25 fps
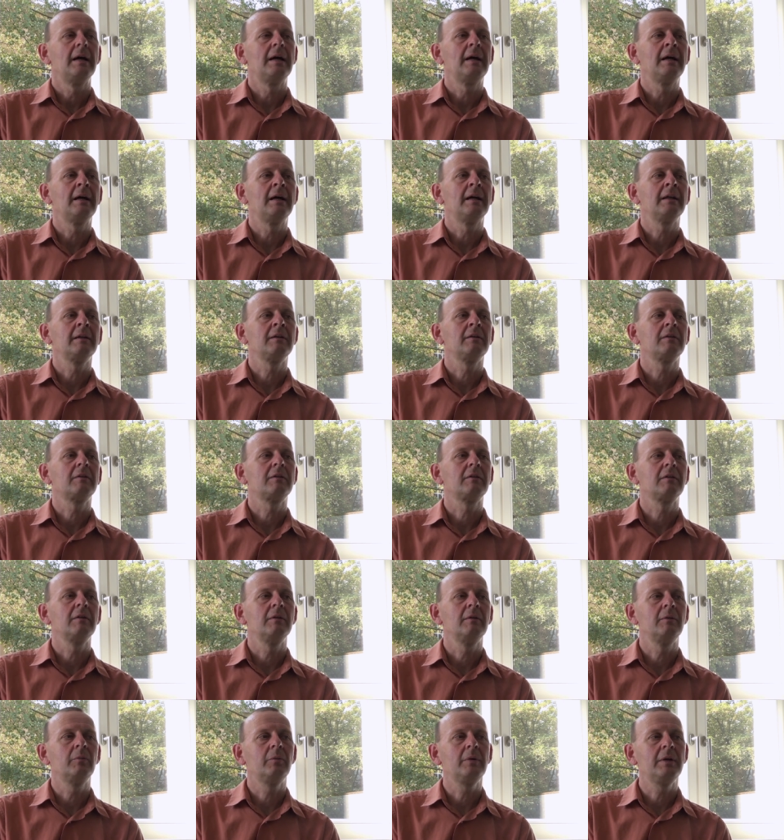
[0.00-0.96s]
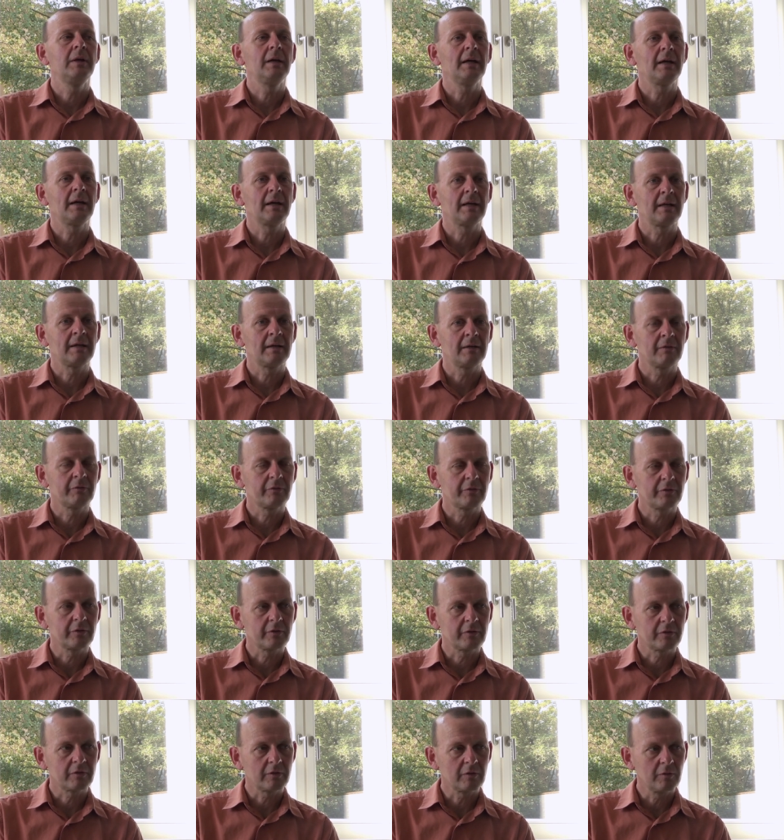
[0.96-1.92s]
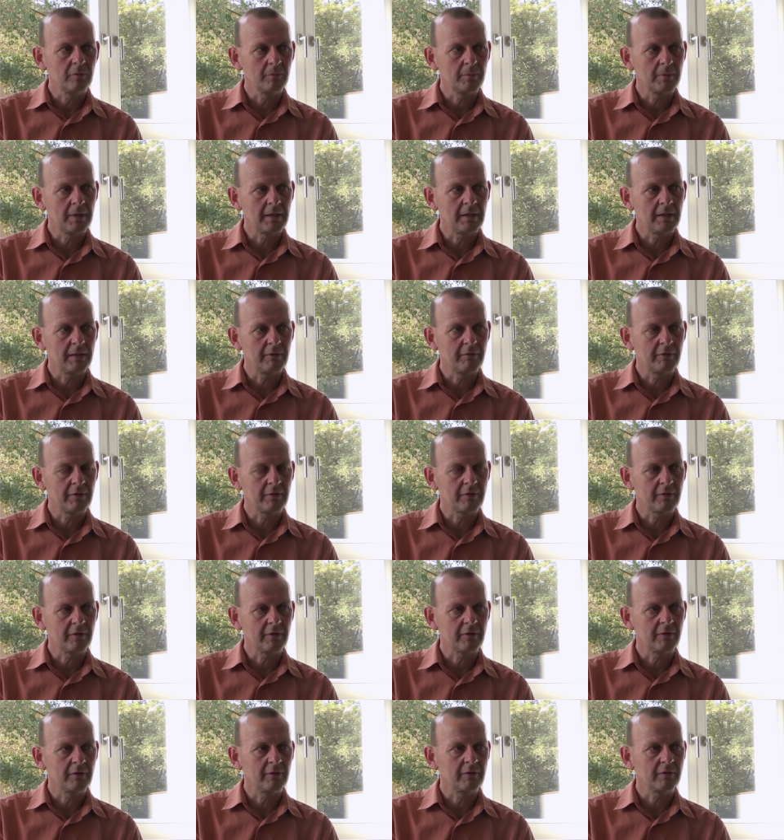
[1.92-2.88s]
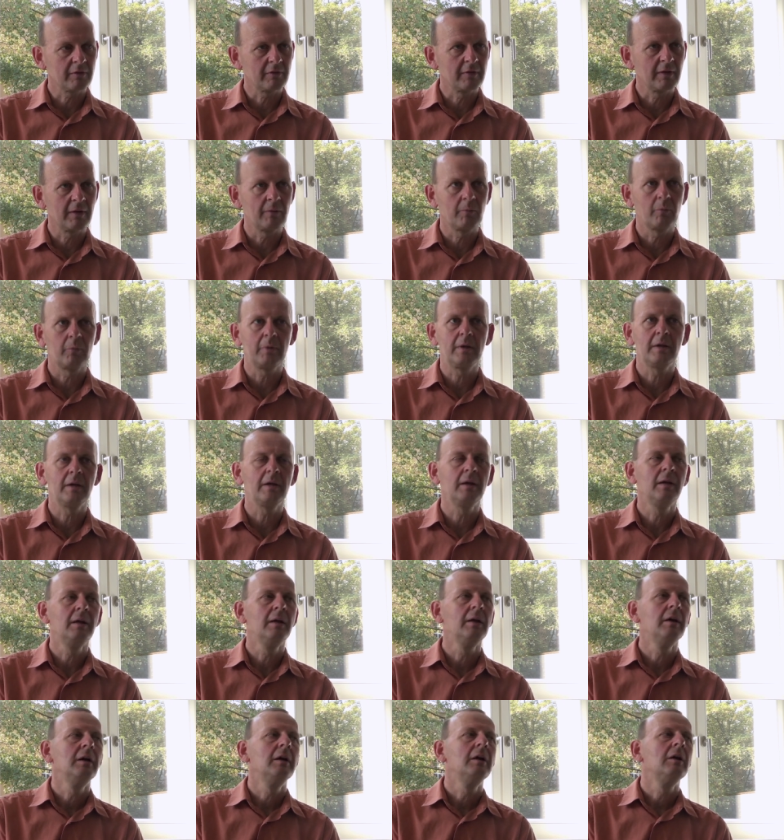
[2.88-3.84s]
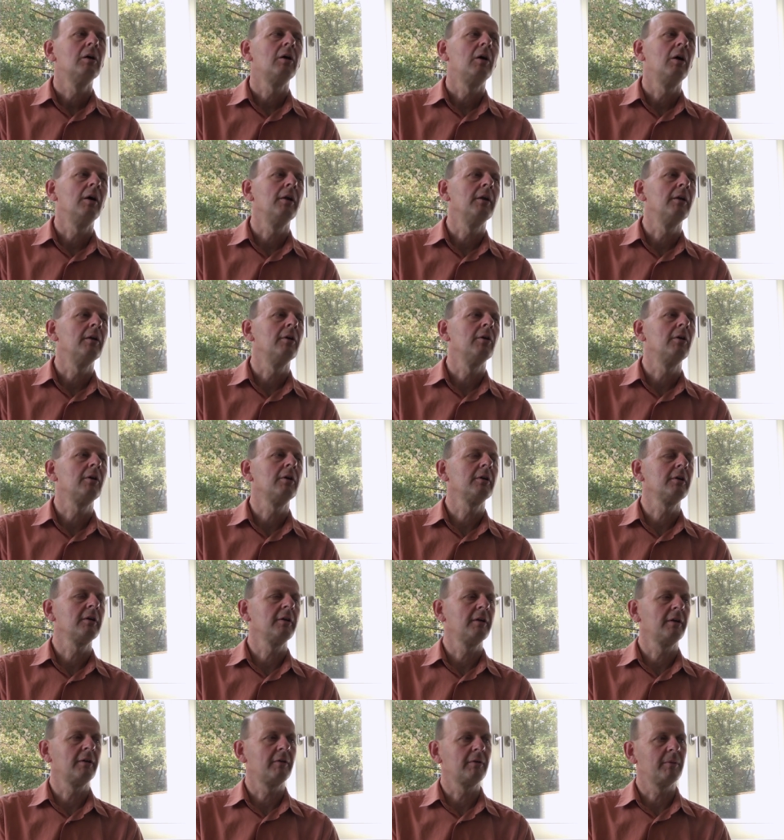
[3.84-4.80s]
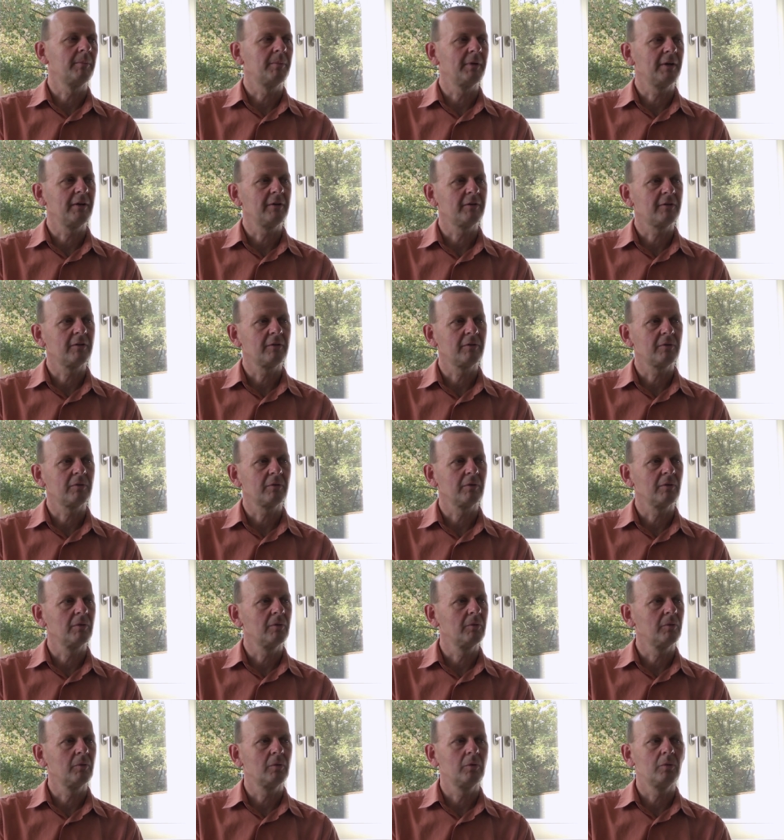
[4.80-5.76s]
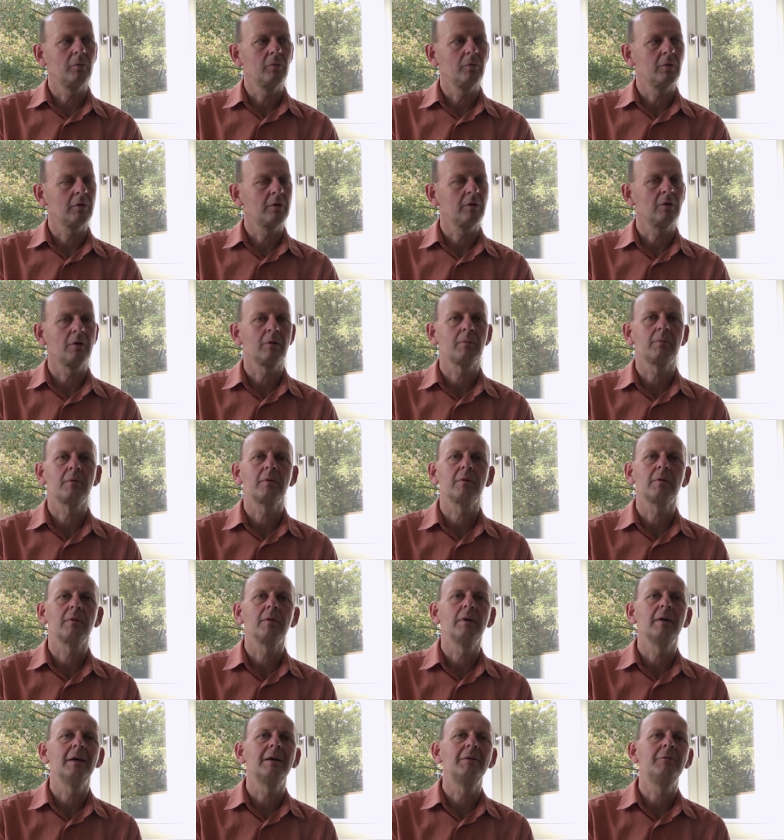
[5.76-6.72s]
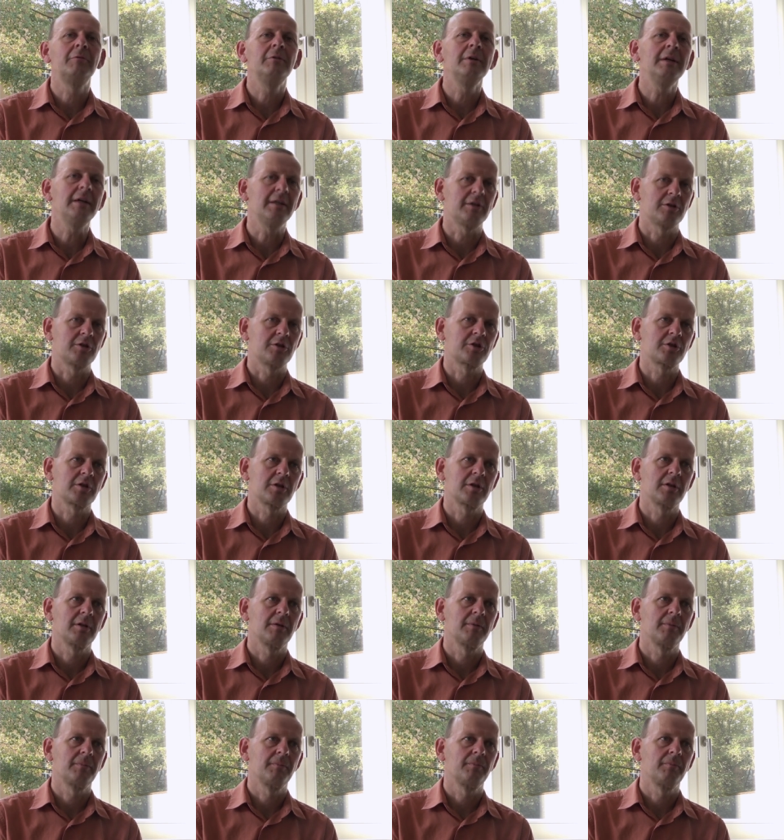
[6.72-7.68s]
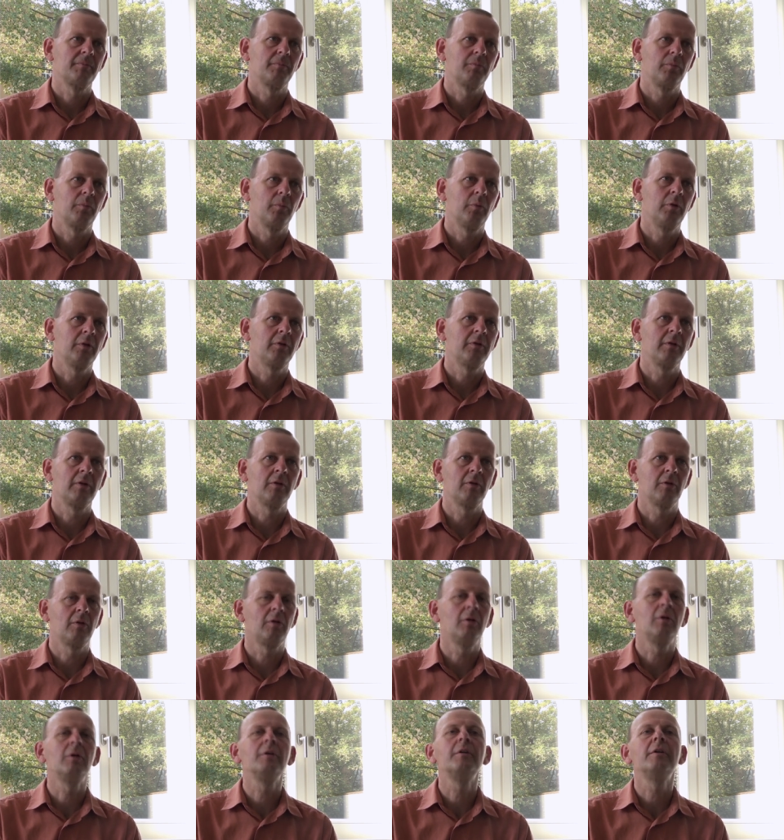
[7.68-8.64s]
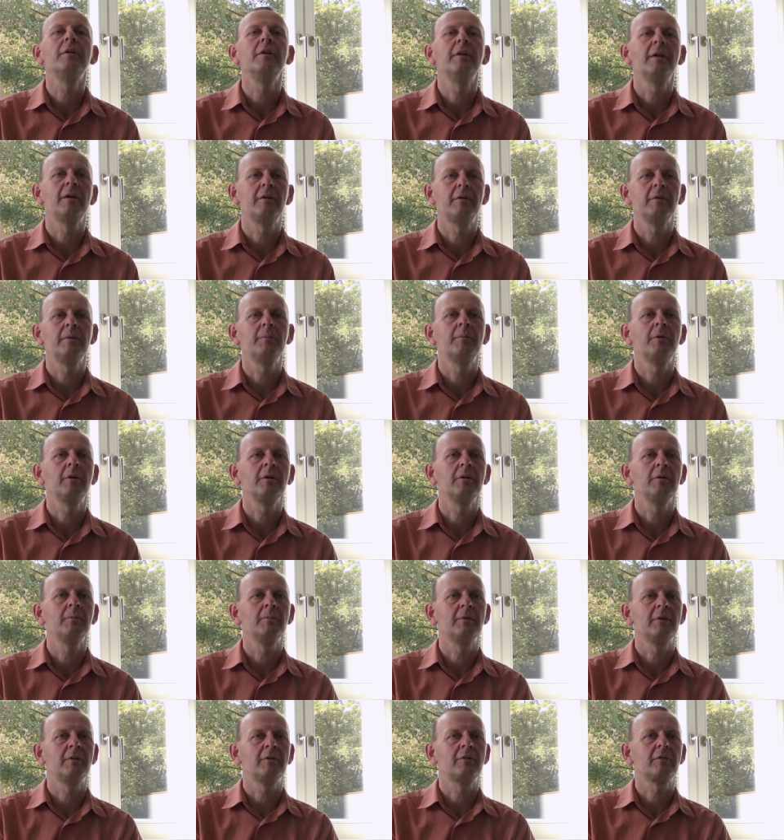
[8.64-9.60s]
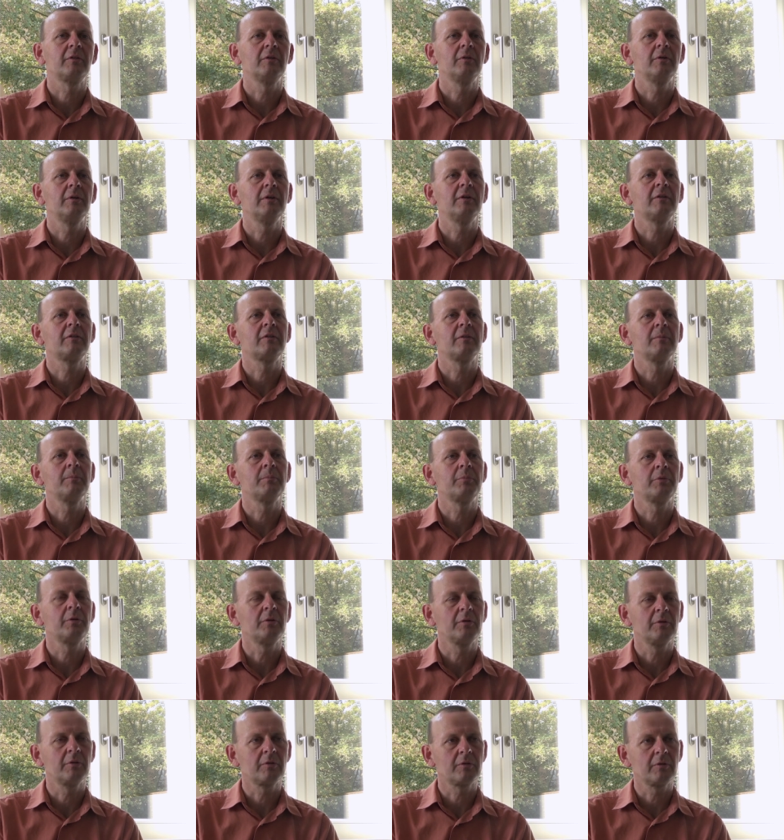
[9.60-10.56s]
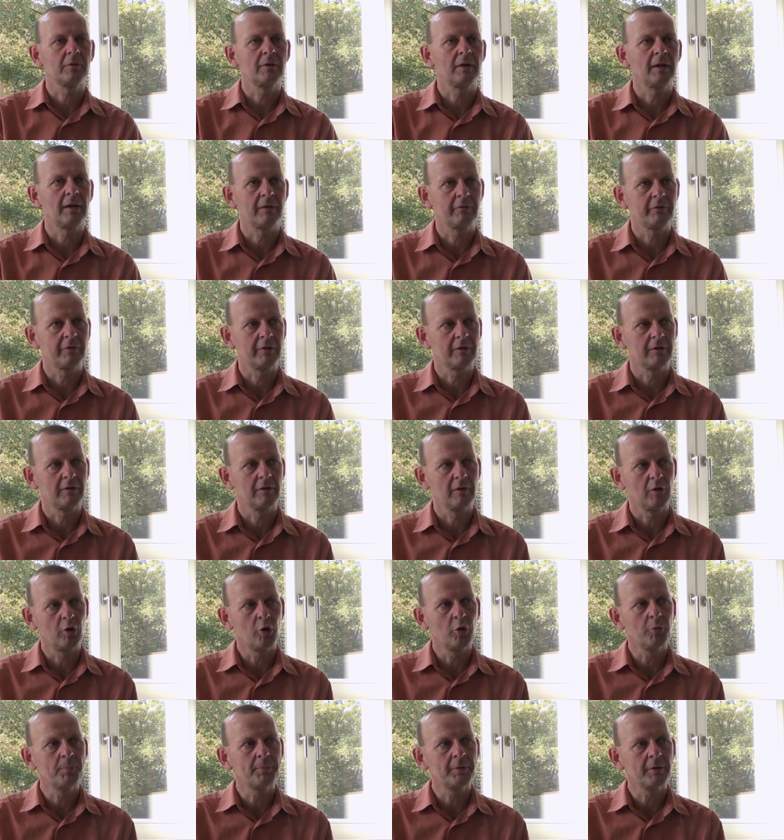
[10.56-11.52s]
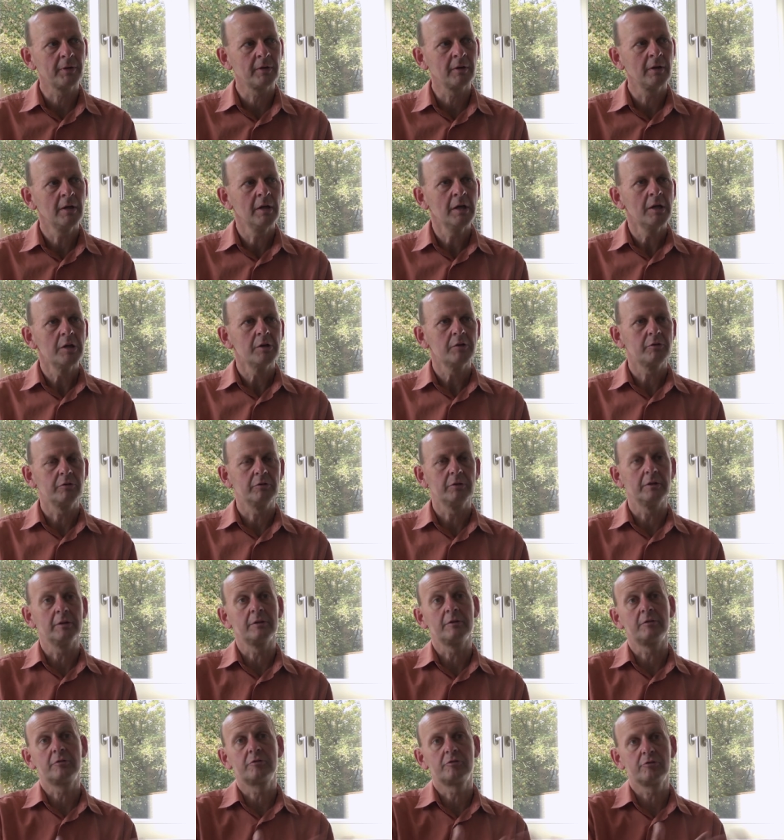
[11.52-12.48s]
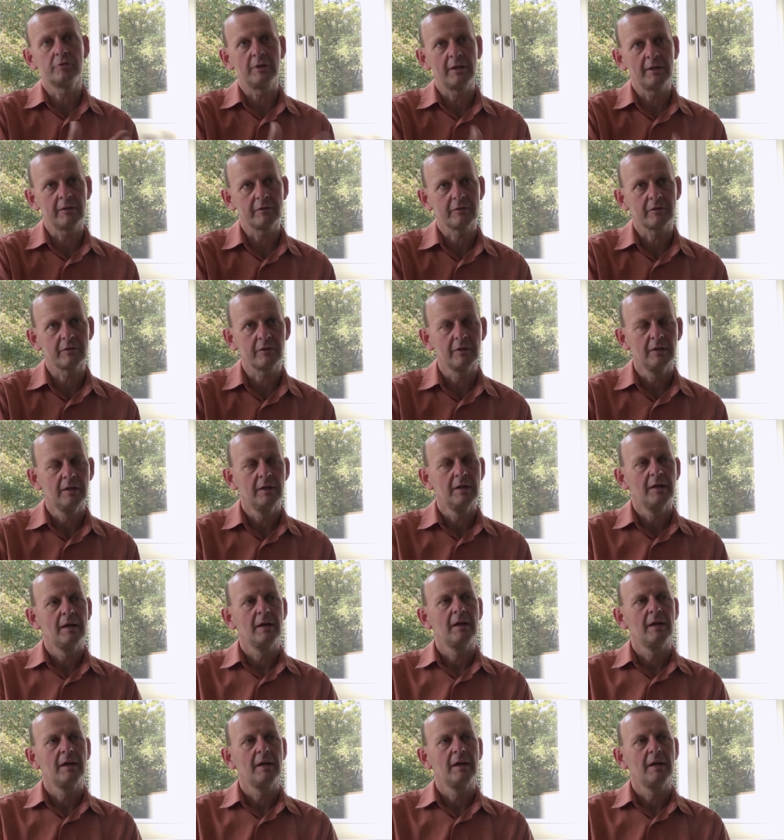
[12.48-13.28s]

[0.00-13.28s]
And we have so many visitors that we, on an ordinary basis, would not reach with an ordinary monument. So it's important to have it open, to address